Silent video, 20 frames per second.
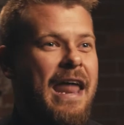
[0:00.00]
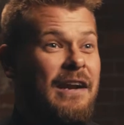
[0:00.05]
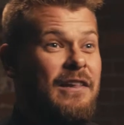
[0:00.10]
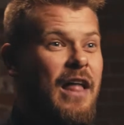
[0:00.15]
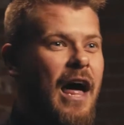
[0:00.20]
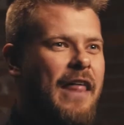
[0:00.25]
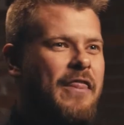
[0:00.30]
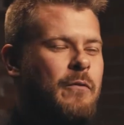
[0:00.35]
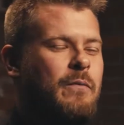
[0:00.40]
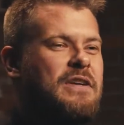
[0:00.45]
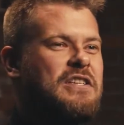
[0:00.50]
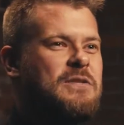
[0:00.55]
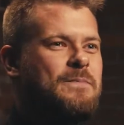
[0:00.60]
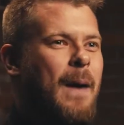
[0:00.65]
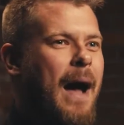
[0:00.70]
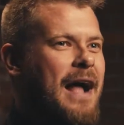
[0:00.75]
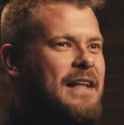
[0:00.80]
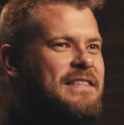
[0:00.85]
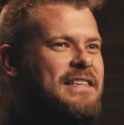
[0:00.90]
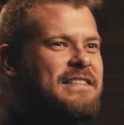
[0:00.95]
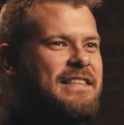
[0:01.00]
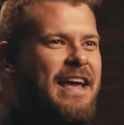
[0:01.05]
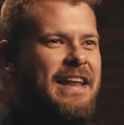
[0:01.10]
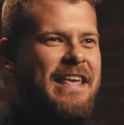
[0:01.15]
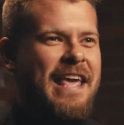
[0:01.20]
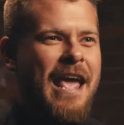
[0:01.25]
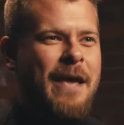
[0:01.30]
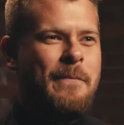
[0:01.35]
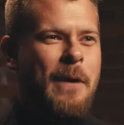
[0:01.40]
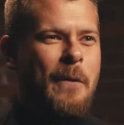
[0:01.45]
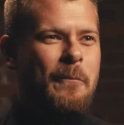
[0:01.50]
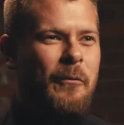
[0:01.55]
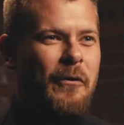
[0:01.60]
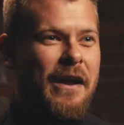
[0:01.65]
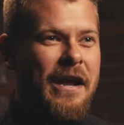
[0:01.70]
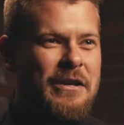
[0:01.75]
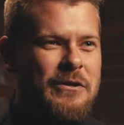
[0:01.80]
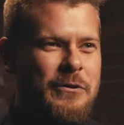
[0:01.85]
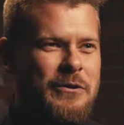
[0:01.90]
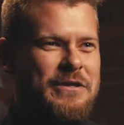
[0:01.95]
and a lot of the responses that came up were
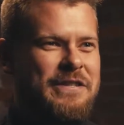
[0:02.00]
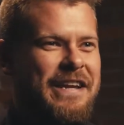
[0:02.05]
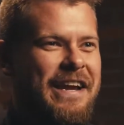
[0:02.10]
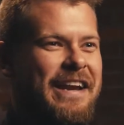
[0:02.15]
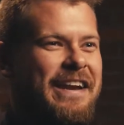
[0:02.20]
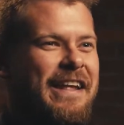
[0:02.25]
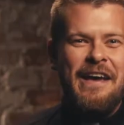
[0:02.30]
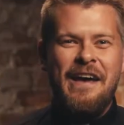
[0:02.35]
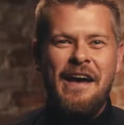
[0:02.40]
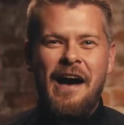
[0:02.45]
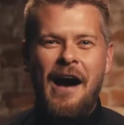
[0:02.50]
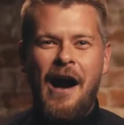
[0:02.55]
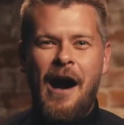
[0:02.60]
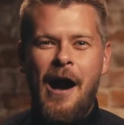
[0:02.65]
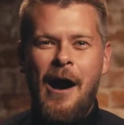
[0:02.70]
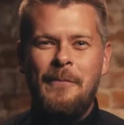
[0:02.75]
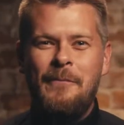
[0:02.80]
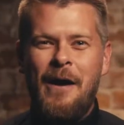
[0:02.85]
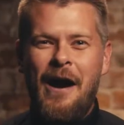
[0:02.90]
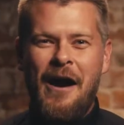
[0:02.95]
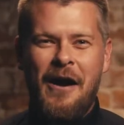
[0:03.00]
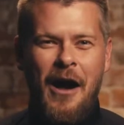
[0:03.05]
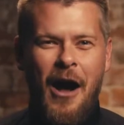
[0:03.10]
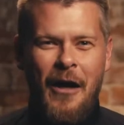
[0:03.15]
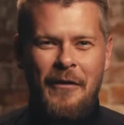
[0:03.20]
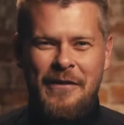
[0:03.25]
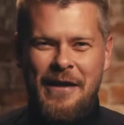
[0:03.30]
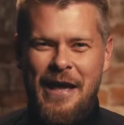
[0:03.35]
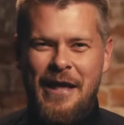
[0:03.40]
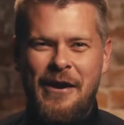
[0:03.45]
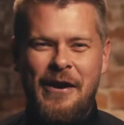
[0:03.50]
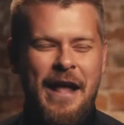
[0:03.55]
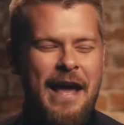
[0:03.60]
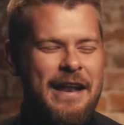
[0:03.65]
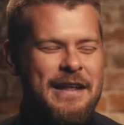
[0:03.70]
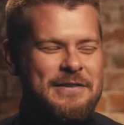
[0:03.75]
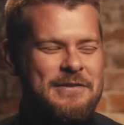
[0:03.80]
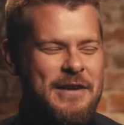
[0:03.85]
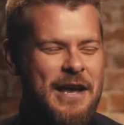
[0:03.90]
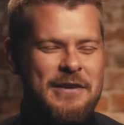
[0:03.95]
interesting on the internet,
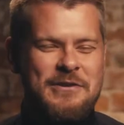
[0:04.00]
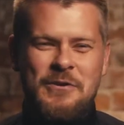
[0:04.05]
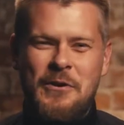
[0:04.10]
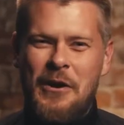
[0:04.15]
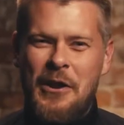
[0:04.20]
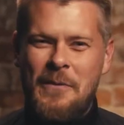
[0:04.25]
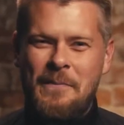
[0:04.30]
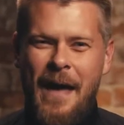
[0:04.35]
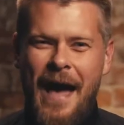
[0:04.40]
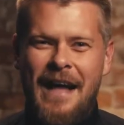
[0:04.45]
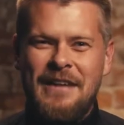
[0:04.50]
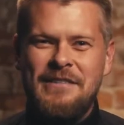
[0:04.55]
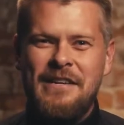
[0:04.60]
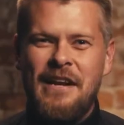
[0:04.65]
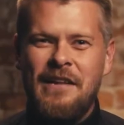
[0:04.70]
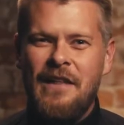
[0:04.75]
as you can imagine.